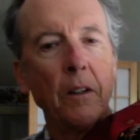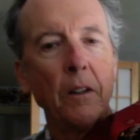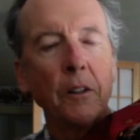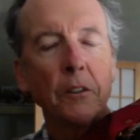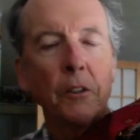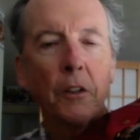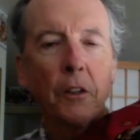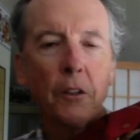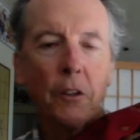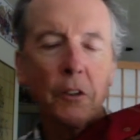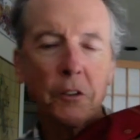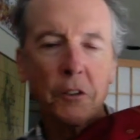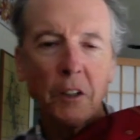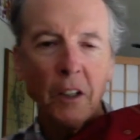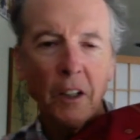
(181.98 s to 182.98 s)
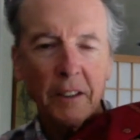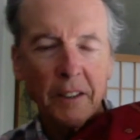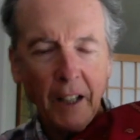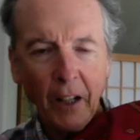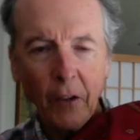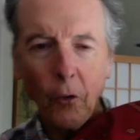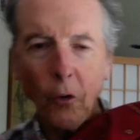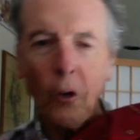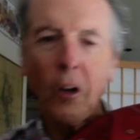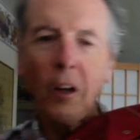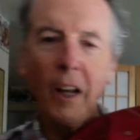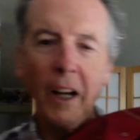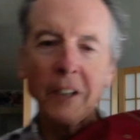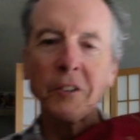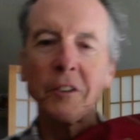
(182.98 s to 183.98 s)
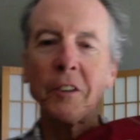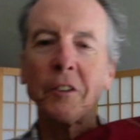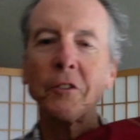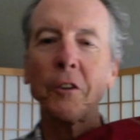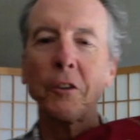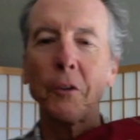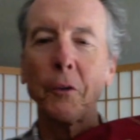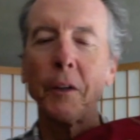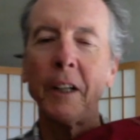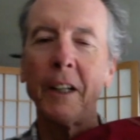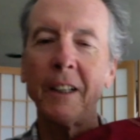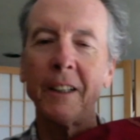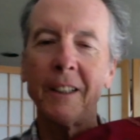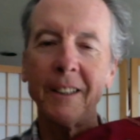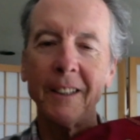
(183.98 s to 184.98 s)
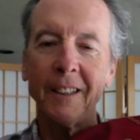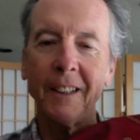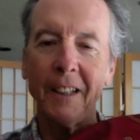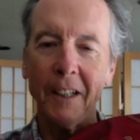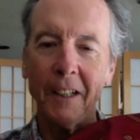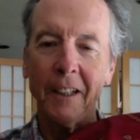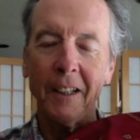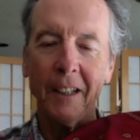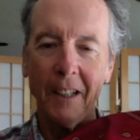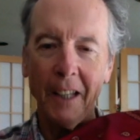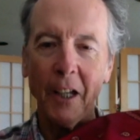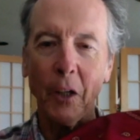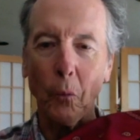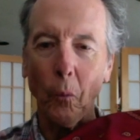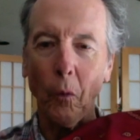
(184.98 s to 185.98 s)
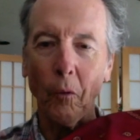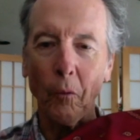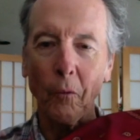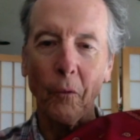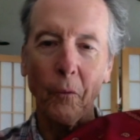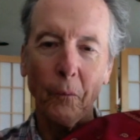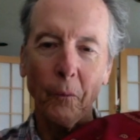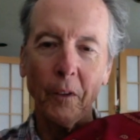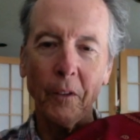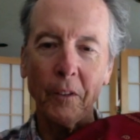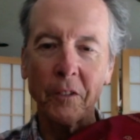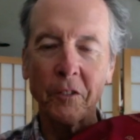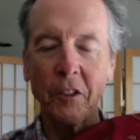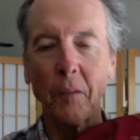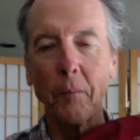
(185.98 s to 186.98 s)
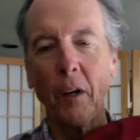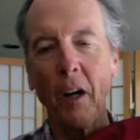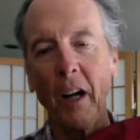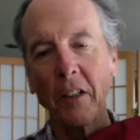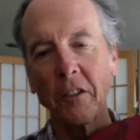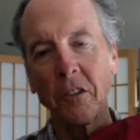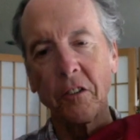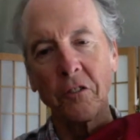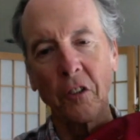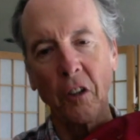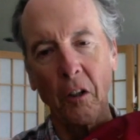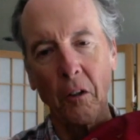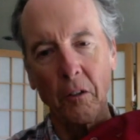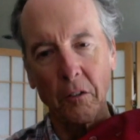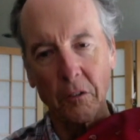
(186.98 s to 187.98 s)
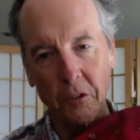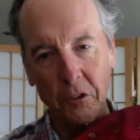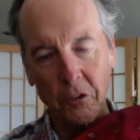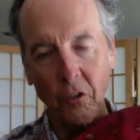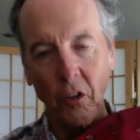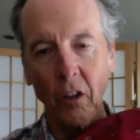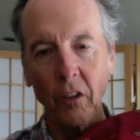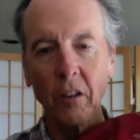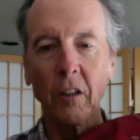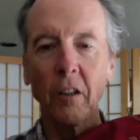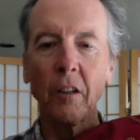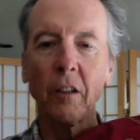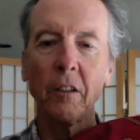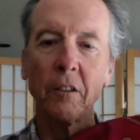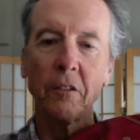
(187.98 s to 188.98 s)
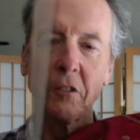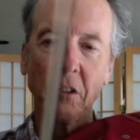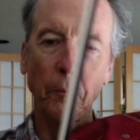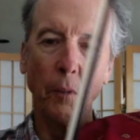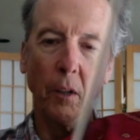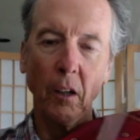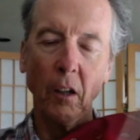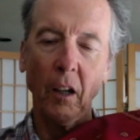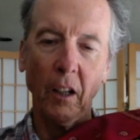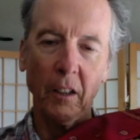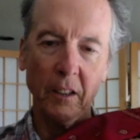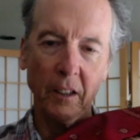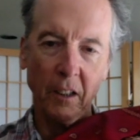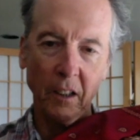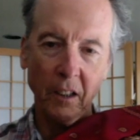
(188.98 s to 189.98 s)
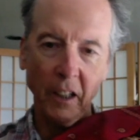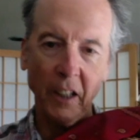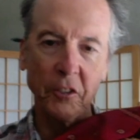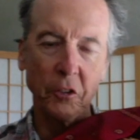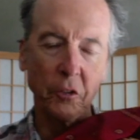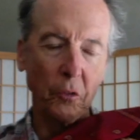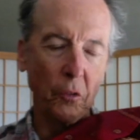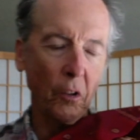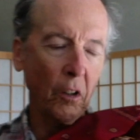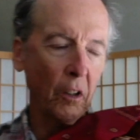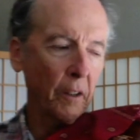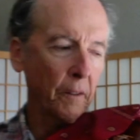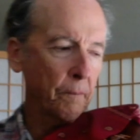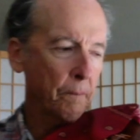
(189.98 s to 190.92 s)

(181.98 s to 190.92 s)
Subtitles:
So you notice not all accents are created equal. Some accents are stronger, some are a little less strong.